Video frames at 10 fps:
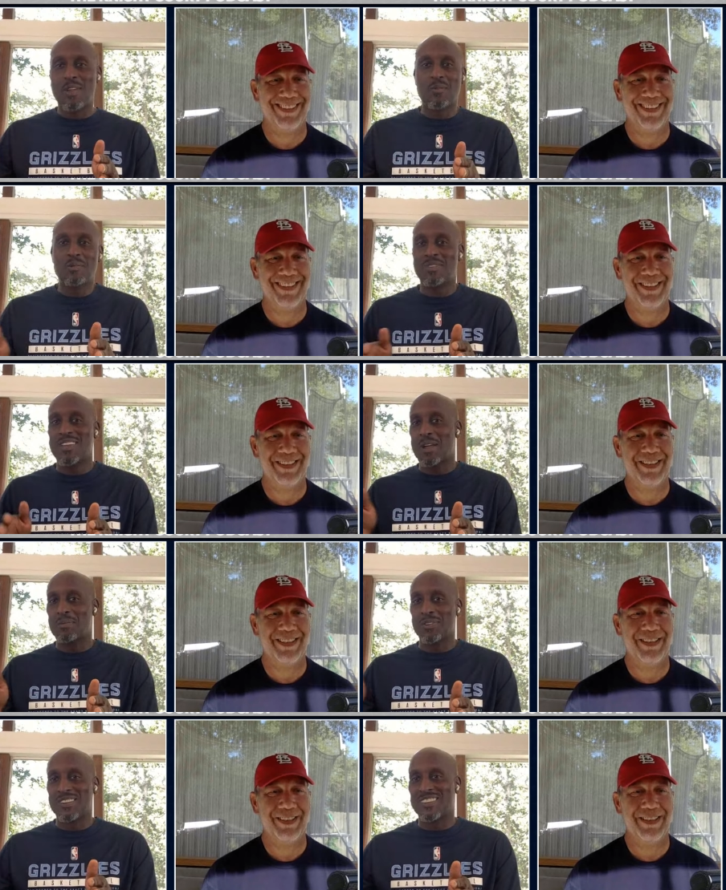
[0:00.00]
Speaker 1: may we be
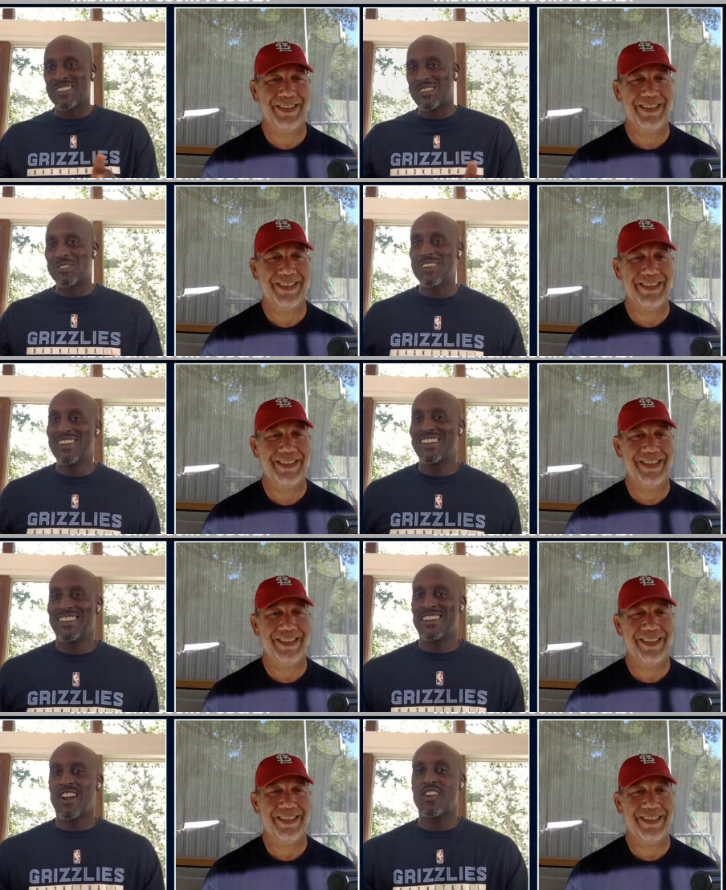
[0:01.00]
able to do
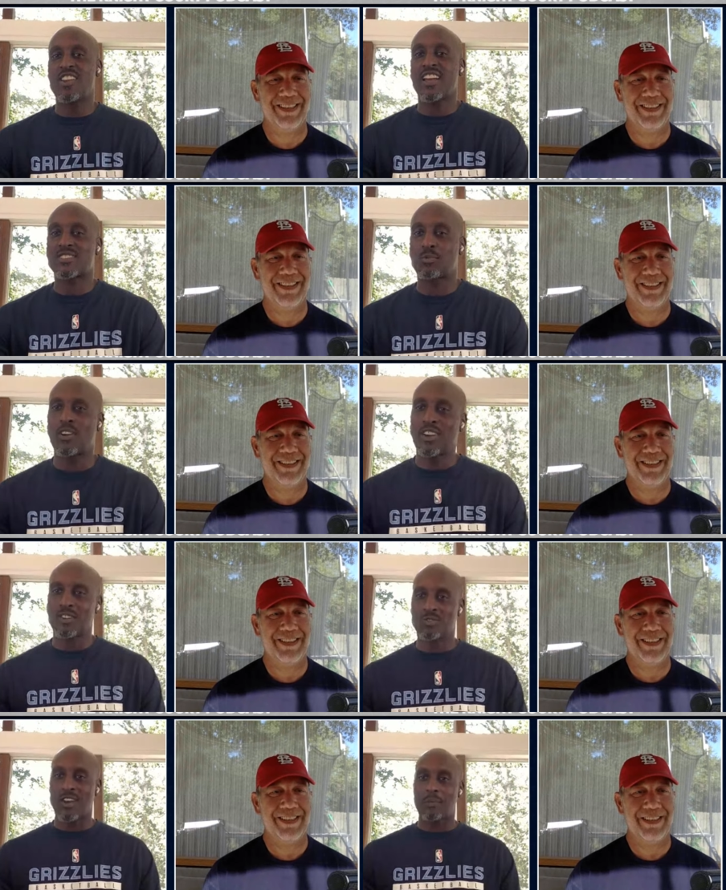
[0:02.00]
in our next
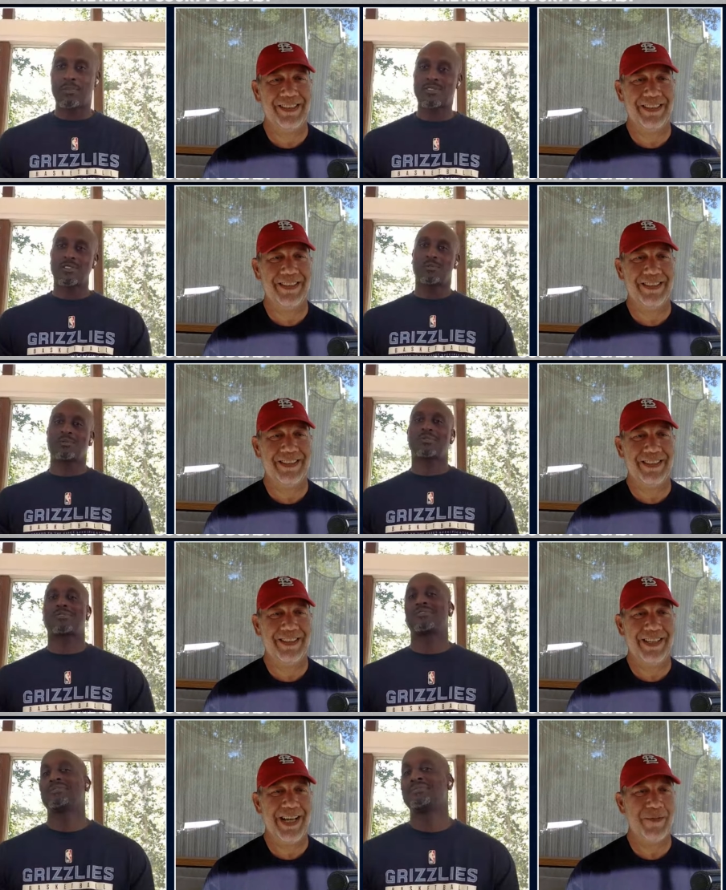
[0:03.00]
100
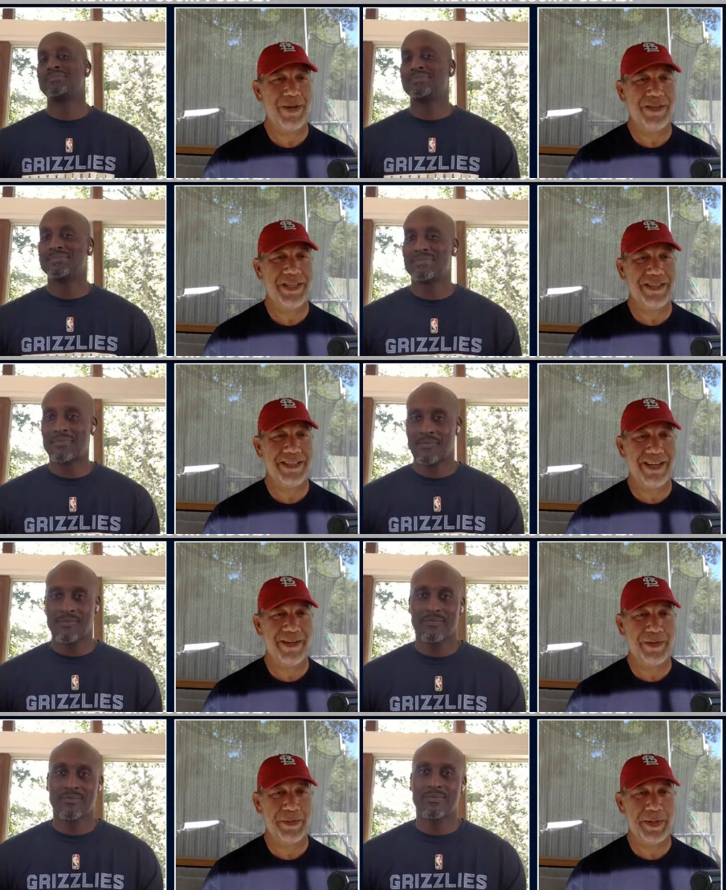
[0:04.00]
episodes?
Speaker 2: Yeah, Brevin doesn't
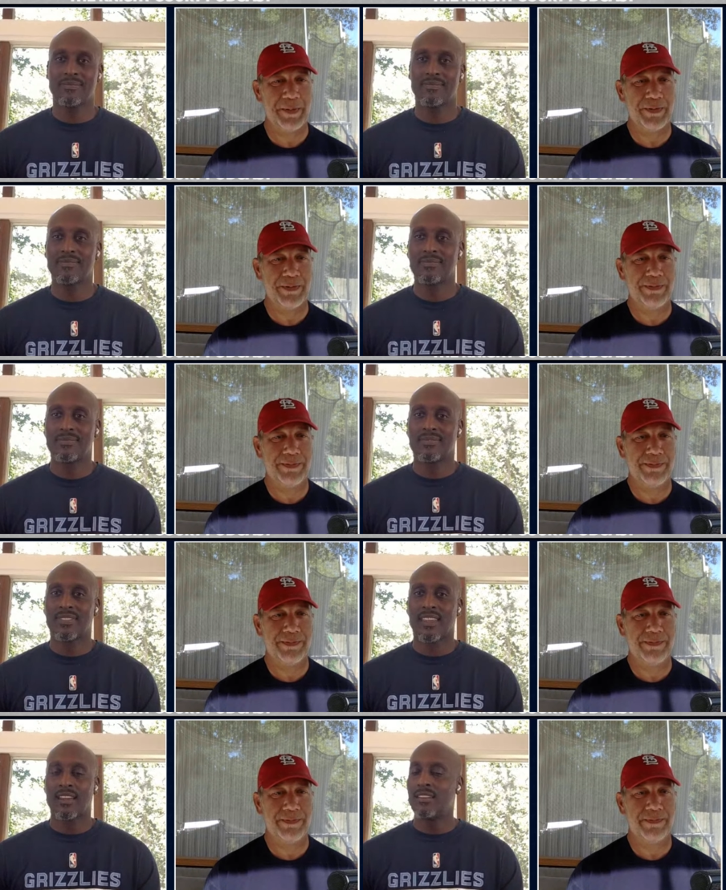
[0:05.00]
interview people.
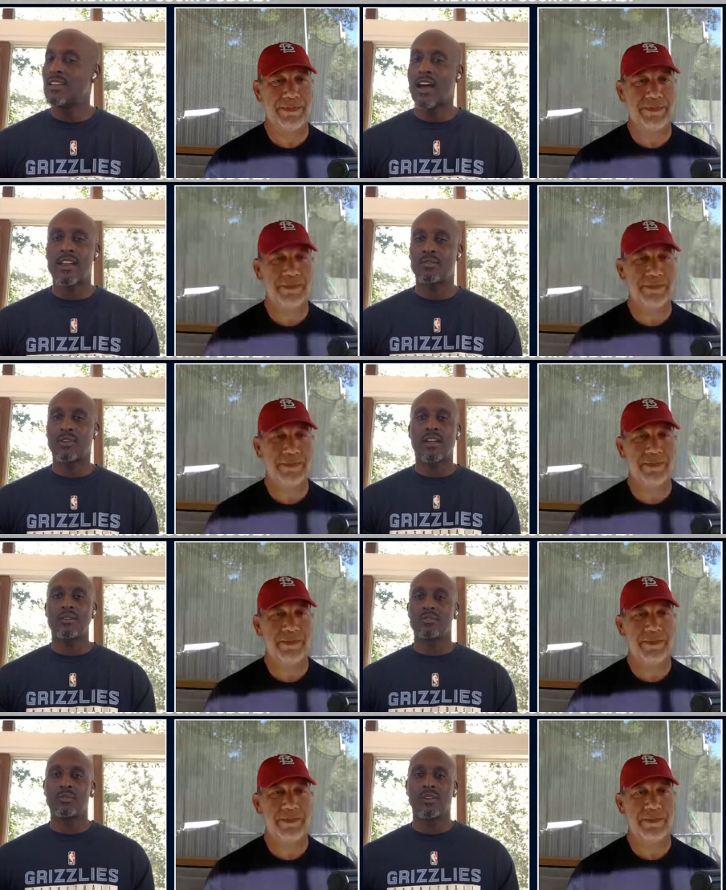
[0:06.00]
Speaker 1: No, I don't.
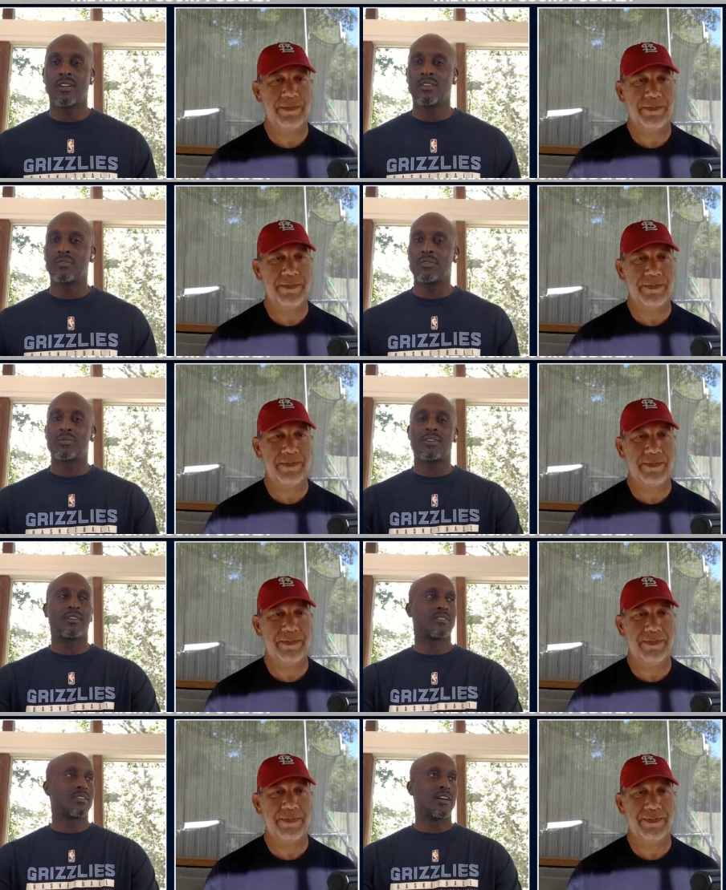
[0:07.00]
I don't do the interview
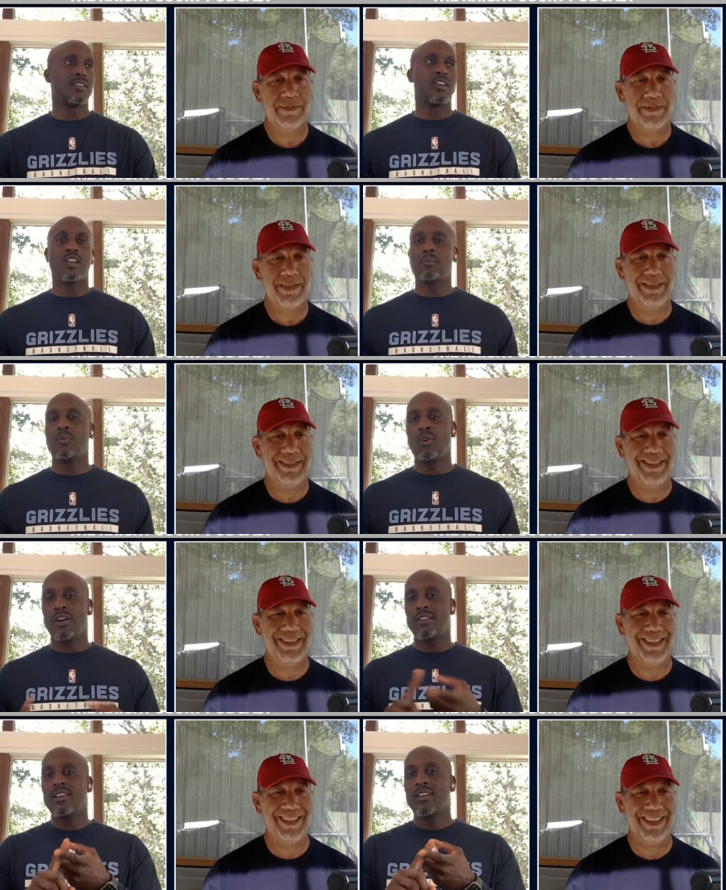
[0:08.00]
thing. Uh, number
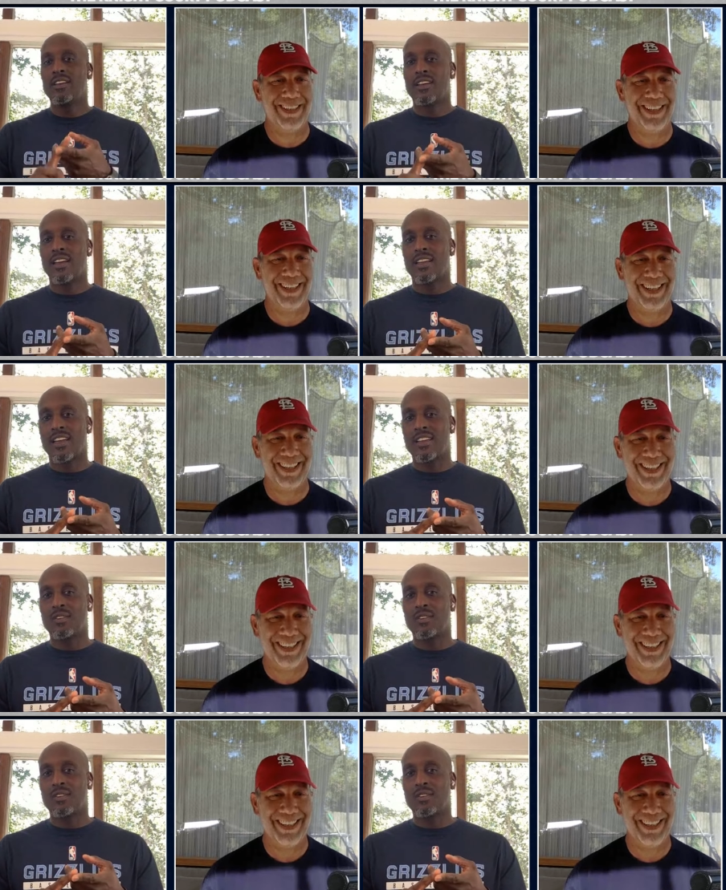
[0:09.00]
one, I, I